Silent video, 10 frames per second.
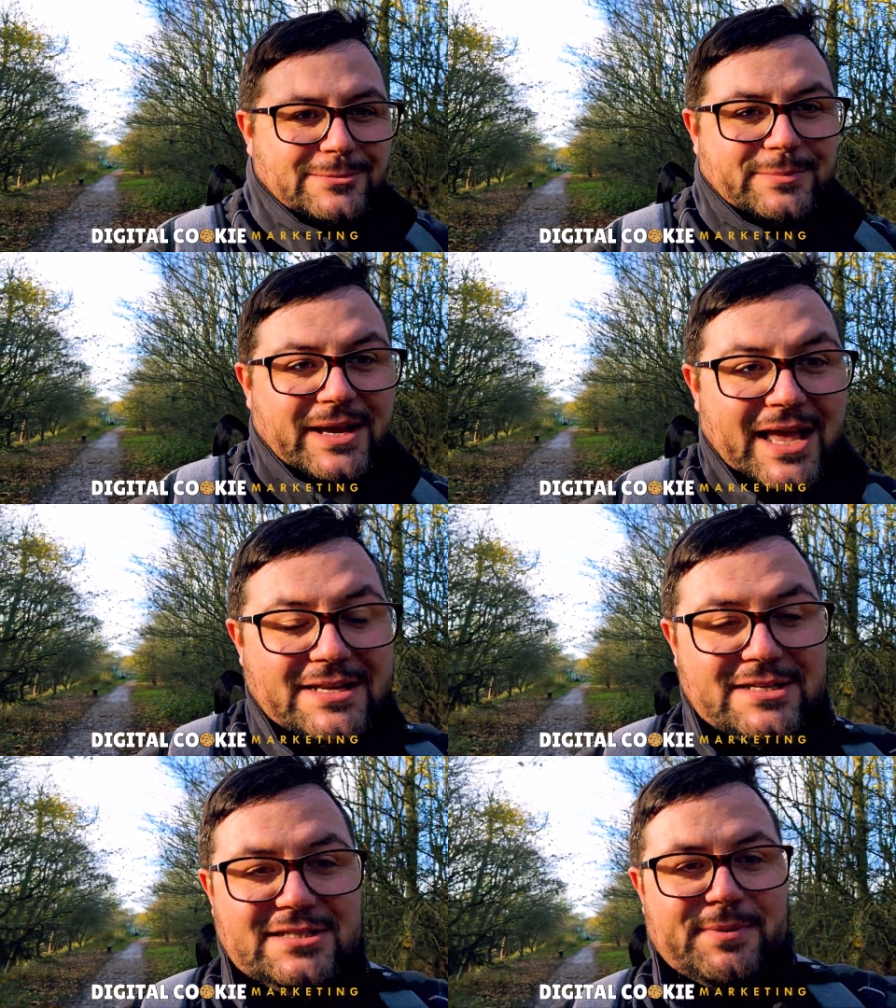yeah,
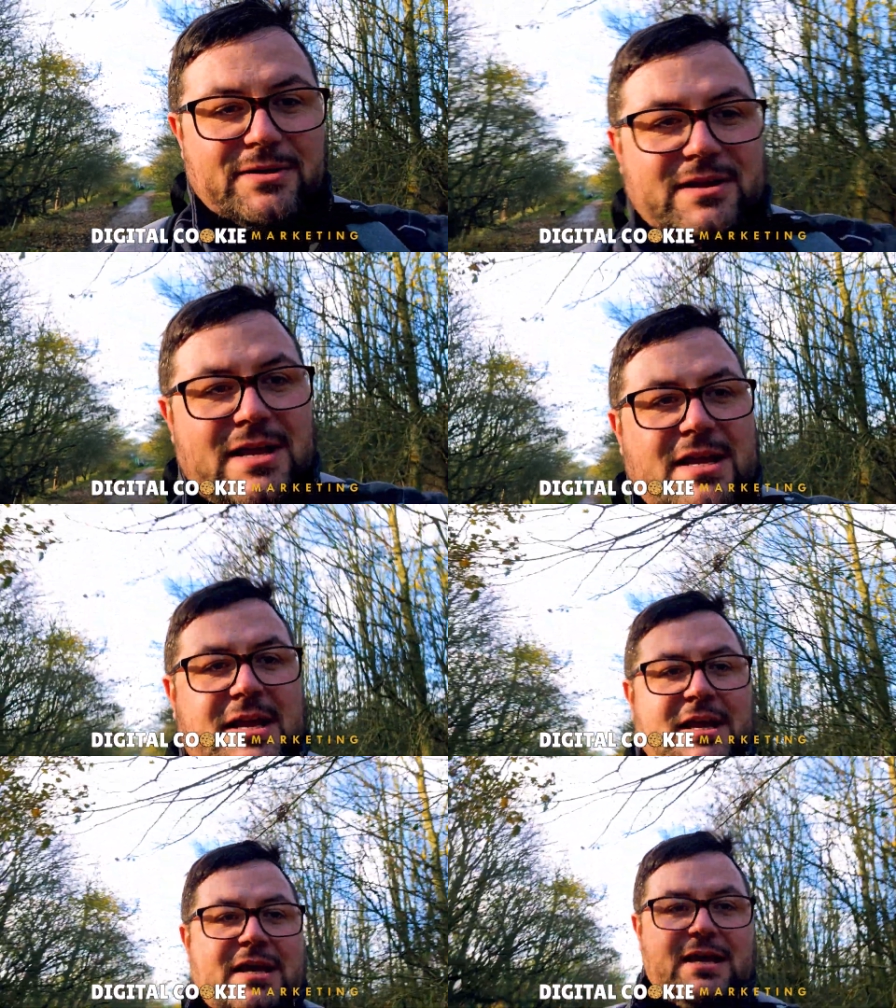it's about
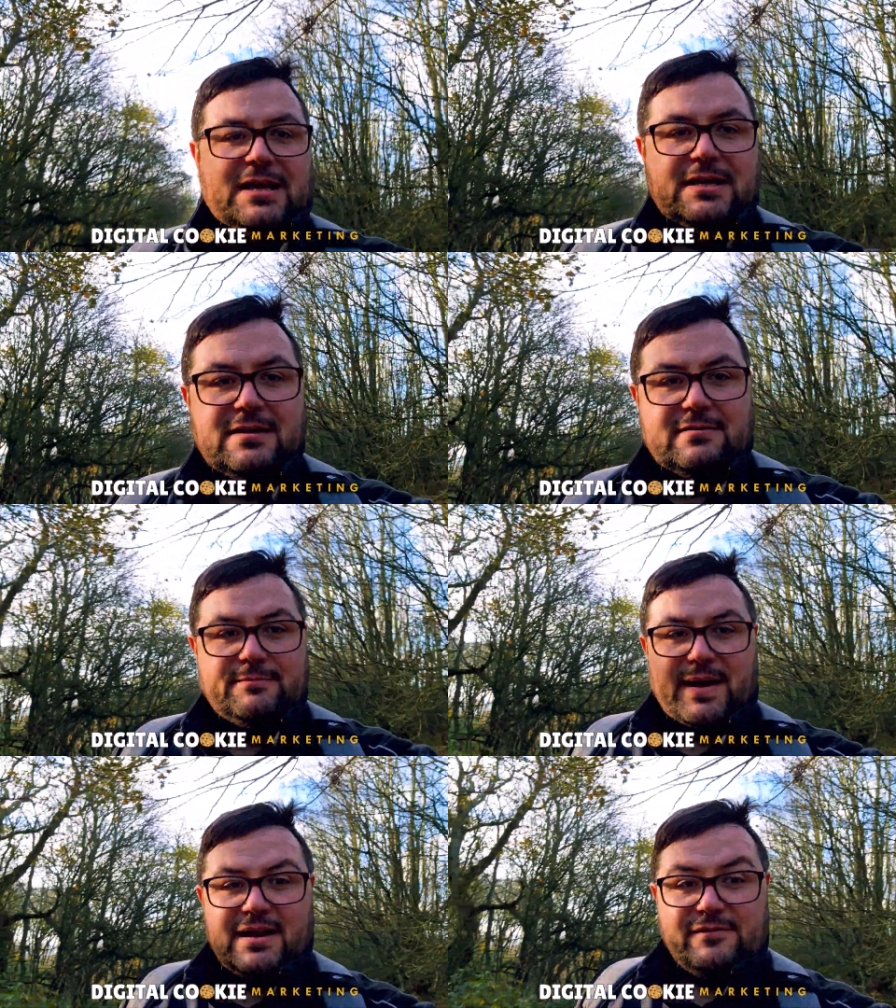
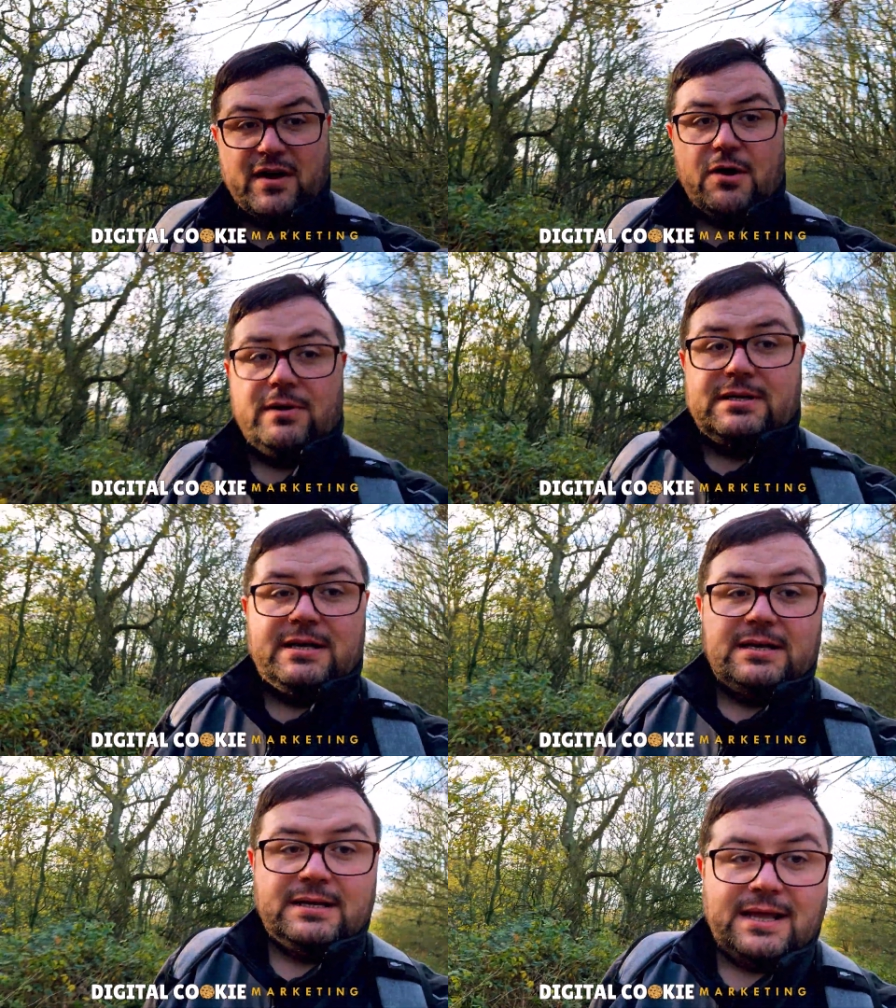paying it forward,
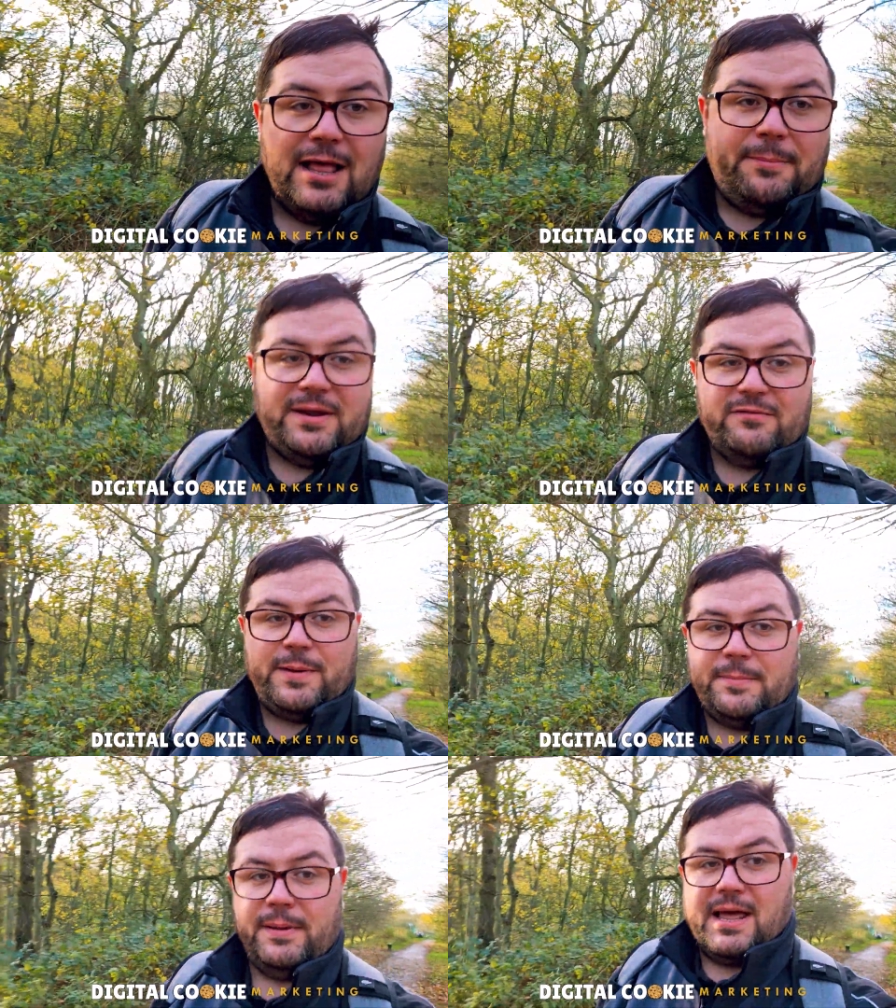helping other
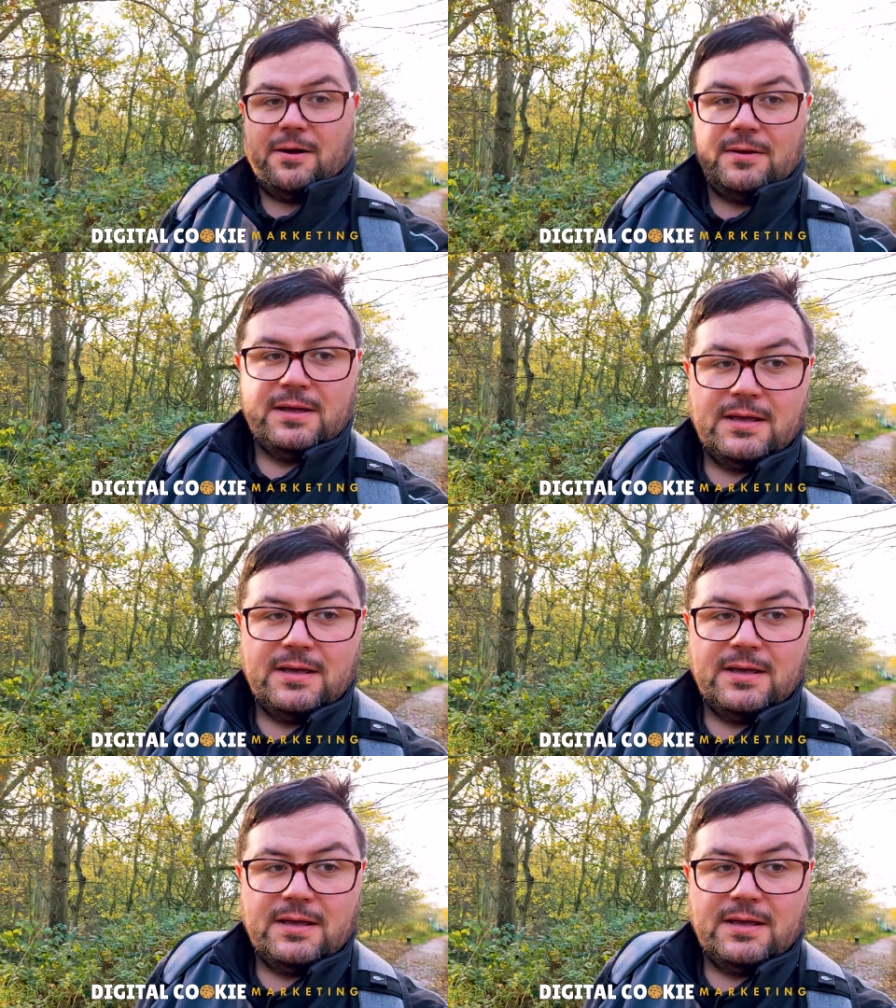people out,